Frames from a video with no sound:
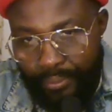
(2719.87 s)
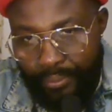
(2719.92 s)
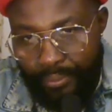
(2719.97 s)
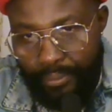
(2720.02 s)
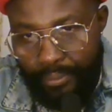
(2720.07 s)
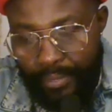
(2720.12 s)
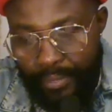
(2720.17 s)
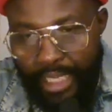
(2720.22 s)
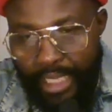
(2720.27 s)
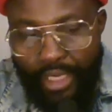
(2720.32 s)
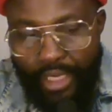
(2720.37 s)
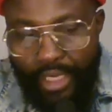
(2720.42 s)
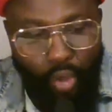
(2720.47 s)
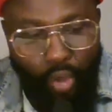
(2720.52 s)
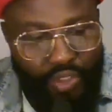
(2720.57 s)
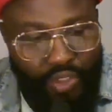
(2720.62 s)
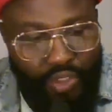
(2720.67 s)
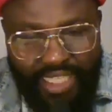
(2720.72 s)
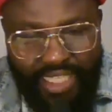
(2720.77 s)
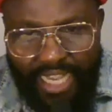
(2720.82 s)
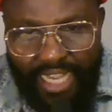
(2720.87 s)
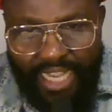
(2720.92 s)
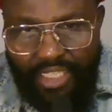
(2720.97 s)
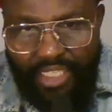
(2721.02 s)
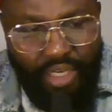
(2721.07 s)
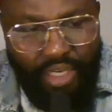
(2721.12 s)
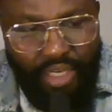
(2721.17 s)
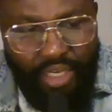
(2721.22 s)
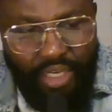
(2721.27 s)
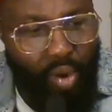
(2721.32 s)
A
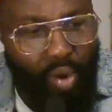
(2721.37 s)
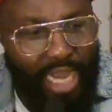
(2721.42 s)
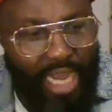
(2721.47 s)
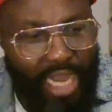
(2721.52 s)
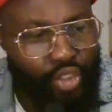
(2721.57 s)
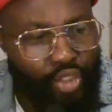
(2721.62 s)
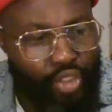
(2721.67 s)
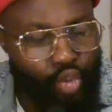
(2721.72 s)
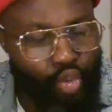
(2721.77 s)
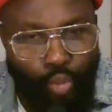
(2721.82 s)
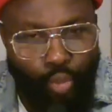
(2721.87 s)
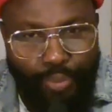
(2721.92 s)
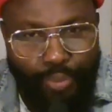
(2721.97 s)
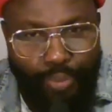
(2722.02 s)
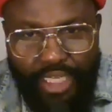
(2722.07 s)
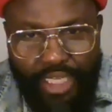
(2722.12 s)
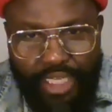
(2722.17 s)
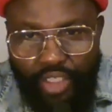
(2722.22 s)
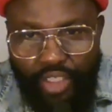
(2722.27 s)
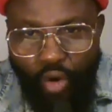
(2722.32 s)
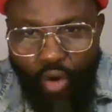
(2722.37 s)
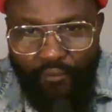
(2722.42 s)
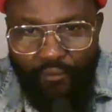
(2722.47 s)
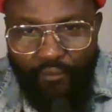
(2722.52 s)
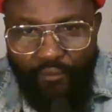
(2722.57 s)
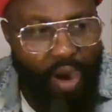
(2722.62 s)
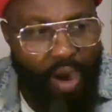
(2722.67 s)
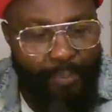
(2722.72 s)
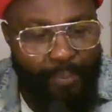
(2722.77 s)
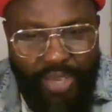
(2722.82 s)
nonsensical and stupidity of
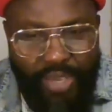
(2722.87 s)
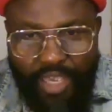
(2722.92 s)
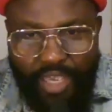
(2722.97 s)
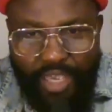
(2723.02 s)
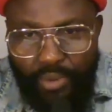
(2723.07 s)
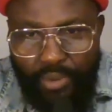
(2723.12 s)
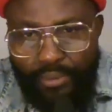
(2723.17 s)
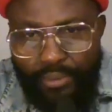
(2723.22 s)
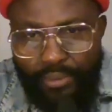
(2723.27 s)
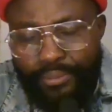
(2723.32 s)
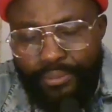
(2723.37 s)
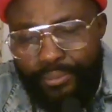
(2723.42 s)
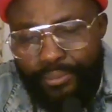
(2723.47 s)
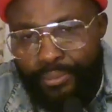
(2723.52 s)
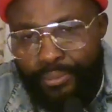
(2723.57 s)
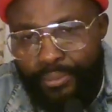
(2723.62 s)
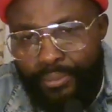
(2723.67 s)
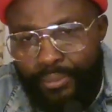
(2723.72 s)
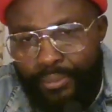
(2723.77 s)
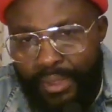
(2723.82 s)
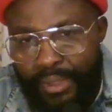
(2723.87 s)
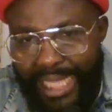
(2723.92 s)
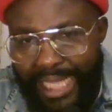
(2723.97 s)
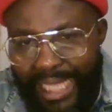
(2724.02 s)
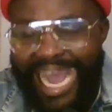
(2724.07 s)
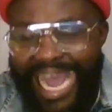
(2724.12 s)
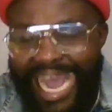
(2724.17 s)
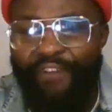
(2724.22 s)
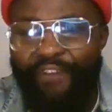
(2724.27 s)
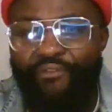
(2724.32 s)
our people that
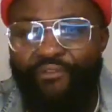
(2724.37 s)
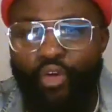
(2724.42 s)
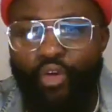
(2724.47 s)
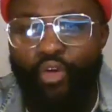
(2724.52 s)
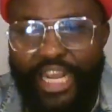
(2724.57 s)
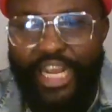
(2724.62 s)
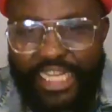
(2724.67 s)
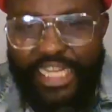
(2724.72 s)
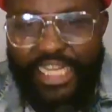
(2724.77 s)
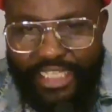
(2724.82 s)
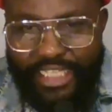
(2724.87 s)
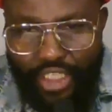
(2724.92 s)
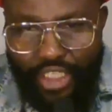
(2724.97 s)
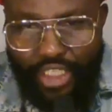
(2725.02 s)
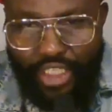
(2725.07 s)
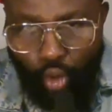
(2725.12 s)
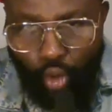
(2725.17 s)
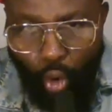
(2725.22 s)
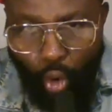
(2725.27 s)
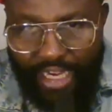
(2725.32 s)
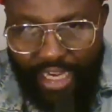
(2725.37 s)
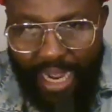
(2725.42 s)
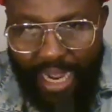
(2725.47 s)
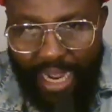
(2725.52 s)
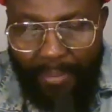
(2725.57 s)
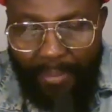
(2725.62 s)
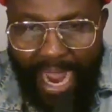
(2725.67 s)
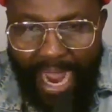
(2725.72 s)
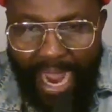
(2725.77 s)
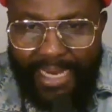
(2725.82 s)
have already destroyed their
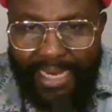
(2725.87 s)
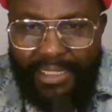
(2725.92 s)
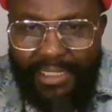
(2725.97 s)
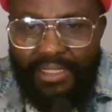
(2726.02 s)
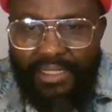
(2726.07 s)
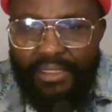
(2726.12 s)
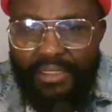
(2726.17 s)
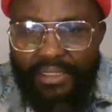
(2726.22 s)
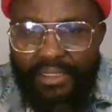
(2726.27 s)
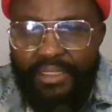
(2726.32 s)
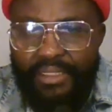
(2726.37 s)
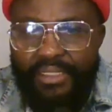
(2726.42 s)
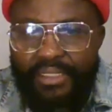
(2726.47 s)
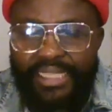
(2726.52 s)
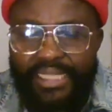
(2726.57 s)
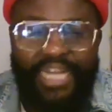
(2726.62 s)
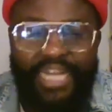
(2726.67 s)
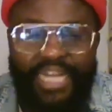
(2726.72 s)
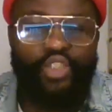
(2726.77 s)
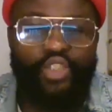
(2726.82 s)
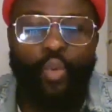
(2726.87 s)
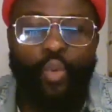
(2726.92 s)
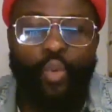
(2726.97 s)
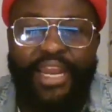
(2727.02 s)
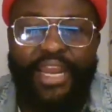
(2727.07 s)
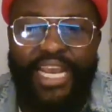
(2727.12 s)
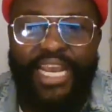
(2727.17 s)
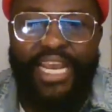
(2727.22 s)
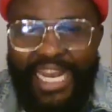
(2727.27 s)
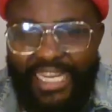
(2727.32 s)
mind. That is why
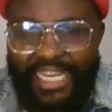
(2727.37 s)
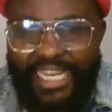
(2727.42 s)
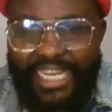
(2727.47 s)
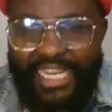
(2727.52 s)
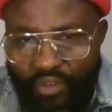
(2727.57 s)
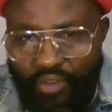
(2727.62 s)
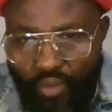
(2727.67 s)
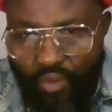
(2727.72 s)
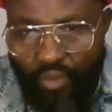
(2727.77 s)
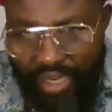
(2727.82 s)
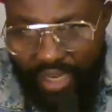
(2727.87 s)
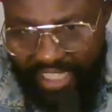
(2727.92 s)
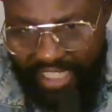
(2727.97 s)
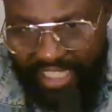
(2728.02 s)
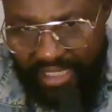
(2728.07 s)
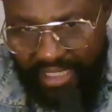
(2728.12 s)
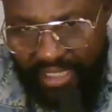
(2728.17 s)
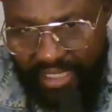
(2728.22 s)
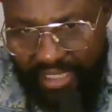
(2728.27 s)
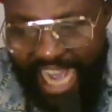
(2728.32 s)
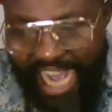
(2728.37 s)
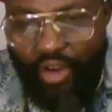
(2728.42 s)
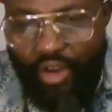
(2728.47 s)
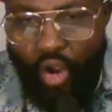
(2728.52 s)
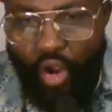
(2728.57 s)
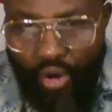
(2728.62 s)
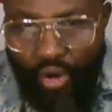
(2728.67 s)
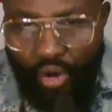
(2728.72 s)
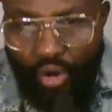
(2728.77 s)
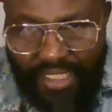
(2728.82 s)
they can't even reason and
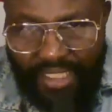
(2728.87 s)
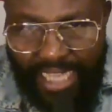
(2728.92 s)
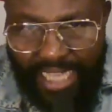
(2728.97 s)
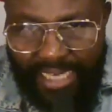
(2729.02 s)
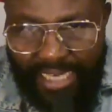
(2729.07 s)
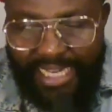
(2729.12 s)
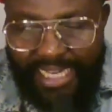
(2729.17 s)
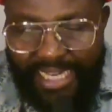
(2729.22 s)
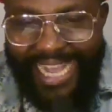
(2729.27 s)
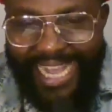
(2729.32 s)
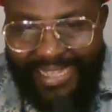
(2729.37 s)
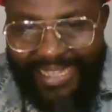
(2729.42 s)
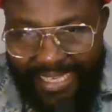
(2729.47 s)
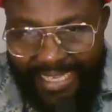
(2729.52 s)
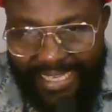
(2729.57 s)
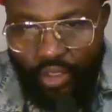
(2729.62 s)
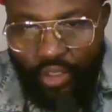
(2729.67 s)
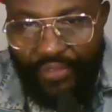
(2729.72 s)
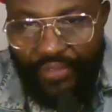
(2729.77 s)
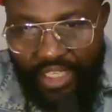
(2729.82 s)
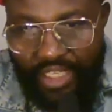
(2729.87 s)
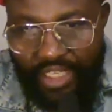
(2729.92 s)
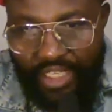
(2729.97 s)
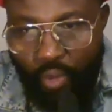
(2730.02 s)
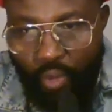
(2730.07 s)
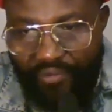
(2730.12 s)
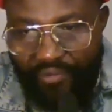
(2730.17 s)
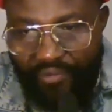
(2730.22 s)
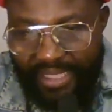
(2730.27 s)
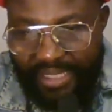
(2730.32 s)
understand the ethics of this
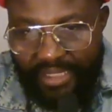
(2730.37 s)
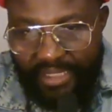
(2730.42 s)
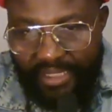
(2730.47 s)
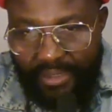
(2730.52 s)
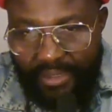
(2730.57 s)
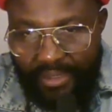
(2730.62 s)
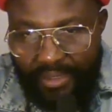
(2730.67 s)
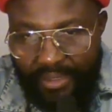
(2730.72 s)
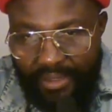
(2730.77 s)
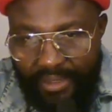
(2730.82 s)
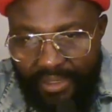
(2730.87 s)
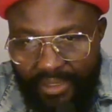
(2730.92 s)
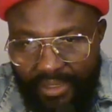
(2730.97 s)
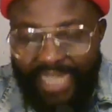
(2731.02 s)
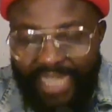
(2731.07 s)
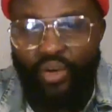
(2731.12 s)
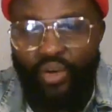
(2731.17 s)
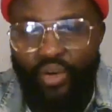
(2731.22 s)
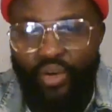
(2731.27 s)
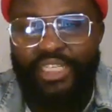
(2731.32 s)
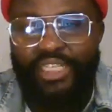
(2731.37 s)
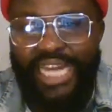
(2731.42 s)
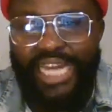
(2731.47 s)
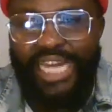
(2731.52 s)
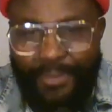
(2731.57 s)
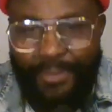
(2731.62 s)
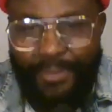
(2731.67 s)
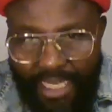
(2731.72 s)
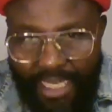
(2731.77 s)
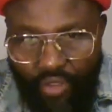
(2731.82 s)
movement. That on
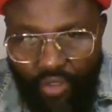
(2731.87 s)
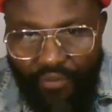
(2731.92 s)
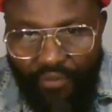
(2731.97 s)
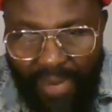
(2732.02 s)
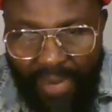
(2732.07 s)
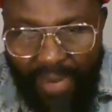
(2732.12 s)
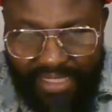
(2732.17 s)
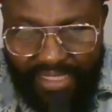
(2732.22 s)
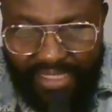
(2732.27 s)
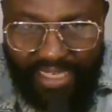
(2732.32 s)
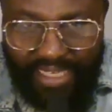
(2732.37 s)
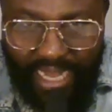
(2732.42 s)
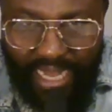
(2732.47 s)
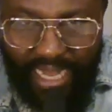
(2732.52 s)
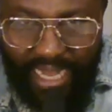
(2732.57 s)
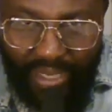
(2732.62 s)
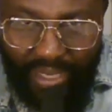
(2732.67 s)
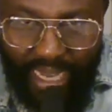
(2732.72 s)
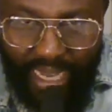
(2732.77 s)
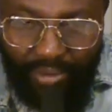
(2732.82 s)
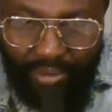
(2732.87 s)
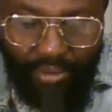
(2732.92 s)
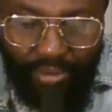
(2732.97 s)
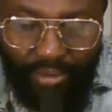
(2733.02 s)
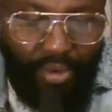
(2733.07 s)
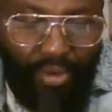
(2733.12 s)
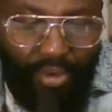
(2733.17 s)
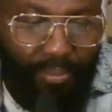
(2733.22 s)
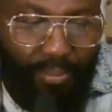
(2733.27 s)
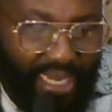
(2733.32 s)
absence of Mazi Nnamdi Kanu,
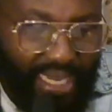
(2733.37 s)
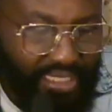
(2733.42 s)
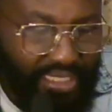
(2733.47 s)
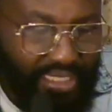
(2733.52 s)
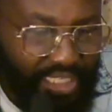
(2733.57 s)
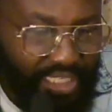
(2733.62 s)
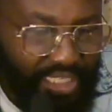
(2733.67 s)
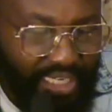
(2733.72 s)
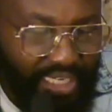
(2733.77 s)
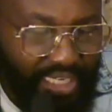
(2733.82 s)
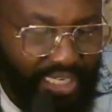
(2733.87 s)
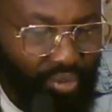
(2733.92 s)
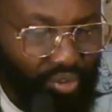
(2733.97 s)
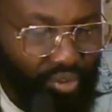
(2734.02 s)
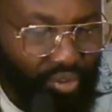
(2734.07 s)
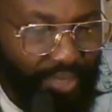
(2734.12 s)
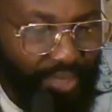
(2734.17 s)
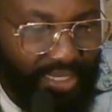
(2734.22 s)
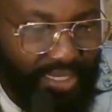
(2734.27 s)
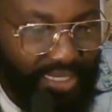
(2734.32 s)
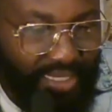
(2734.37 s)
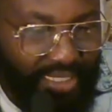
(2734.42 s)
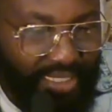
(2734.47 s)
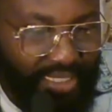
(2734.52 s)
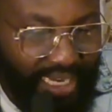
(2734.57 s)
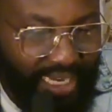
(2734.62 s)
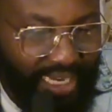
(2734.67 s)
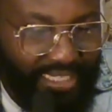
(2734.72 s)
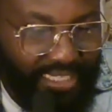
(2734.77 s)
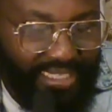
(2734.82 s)
Mazi Chike Edoziem
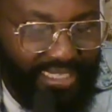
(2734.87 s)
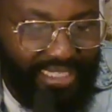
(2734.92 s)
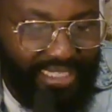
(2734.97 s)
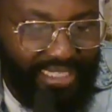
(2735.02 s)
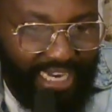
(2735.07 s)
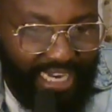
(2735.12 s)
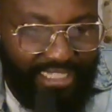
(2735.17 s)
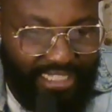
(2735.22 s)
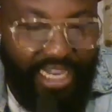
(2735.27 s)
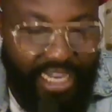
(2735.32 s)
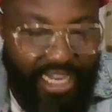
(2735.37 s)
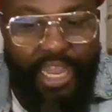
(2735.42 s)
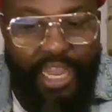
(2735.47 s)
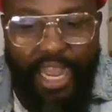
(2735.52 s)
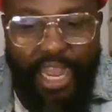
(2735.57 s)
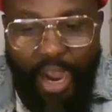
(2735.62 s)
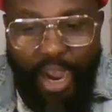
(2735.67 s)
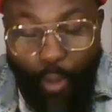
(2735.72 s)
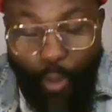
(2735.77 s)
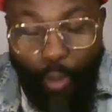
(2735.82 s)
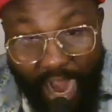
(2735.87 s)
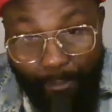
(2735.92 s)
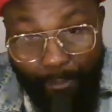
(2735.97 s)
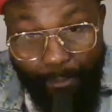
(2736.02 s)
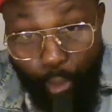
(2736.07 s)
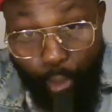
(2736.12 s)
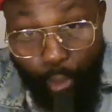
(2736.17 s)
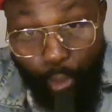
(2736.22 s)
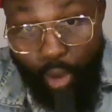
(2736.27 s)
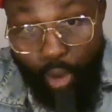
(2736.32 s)
is in charge. We have
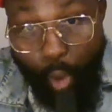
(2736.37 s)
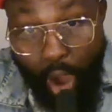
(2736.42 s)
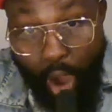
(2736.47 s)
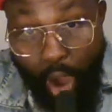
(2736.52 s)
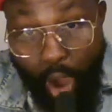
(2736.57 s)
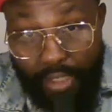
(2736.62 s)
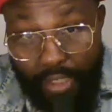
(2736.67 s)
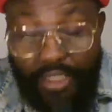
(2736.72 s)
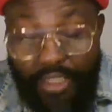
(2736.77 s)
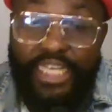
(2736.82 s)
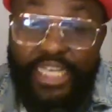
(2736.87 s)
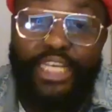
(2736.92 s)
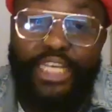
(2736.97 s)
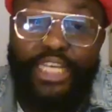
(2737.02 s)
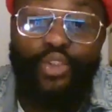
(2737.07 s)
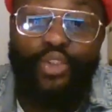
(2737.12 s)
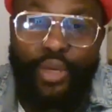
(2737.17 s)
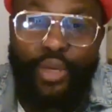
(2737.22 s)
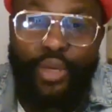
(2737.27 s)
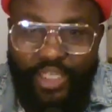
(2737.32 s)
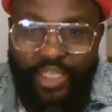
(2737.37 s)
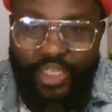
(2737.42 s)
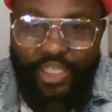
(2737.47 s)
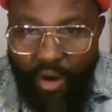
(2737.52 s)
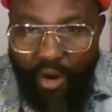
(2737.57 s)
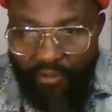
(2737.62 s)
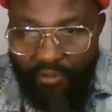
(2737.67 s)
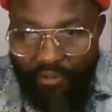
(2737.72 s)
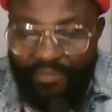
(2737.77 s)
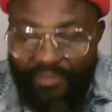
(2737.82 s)
put the words into his
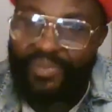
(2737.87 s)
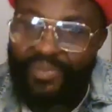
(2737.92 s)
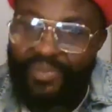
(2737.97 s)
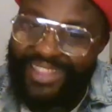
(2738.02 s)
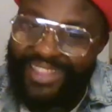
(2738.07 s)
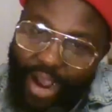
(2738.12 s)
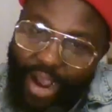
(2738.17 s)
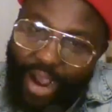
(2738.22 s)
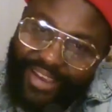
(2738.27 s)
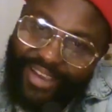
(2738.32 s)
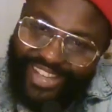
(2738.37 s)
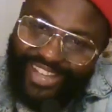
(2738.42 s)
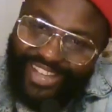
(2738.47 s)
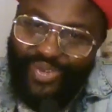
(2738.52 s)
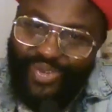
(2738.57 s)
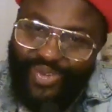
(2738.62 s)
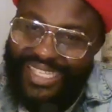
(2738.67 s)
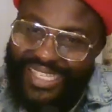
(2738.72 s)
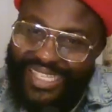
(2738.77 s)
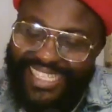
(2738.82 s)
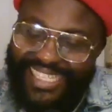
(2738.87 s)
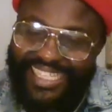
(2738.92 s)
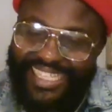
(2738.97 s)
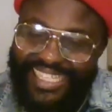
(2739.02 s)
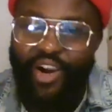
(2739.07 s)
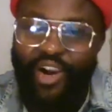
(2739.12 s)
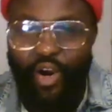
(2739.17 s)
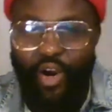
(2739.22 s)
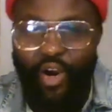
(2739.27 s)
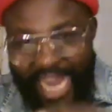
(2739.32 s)
mouth. Now he's using it
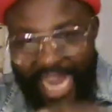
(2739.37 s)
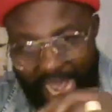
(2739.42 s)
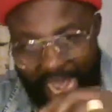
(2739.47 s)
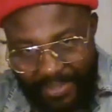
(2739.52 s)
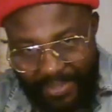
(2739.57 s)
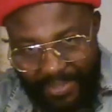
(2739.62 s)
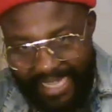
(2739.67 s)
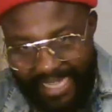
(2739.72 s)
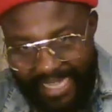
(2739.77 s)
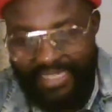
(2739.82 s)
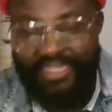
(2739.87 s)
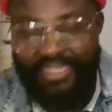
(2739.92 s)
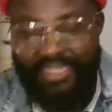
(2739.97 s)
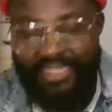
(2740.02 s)
on absence.